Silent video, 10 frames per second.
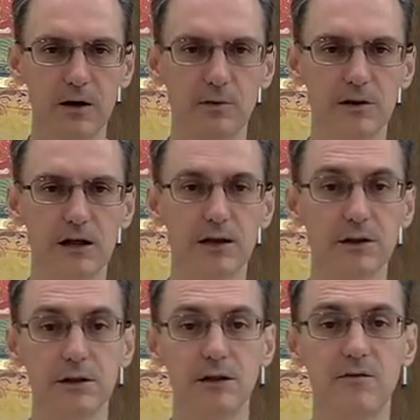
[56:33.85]
And it's the
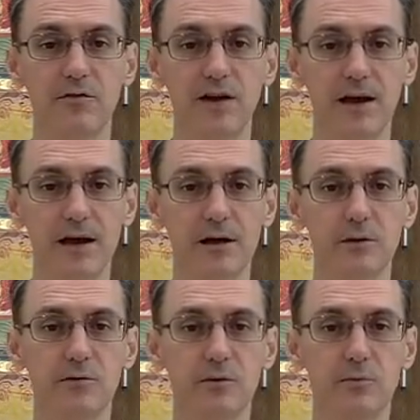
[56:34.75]
same for your hands. When you
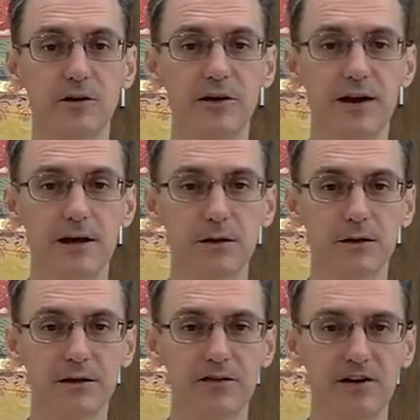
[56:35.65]
bring your hands
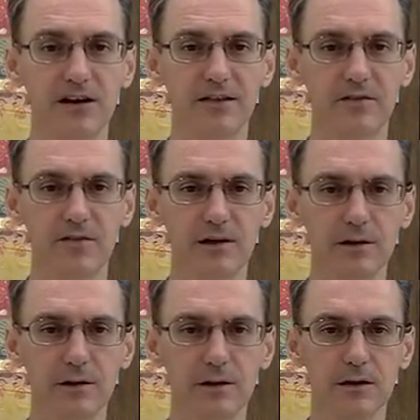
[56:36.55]
together like this,